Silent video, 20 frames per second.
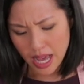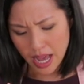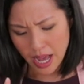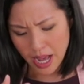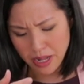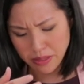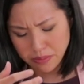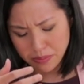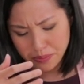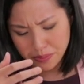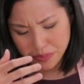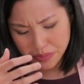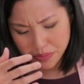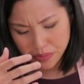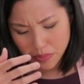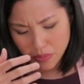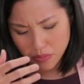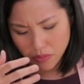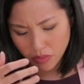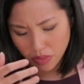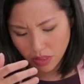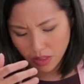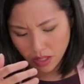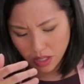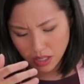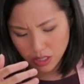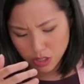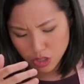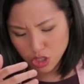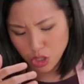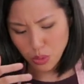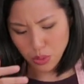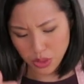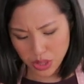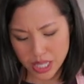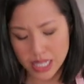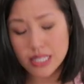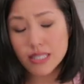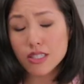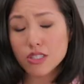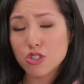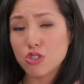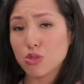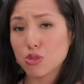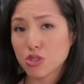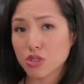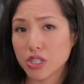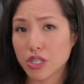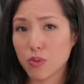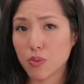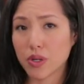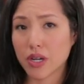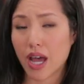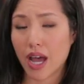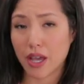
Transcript: So this is usually what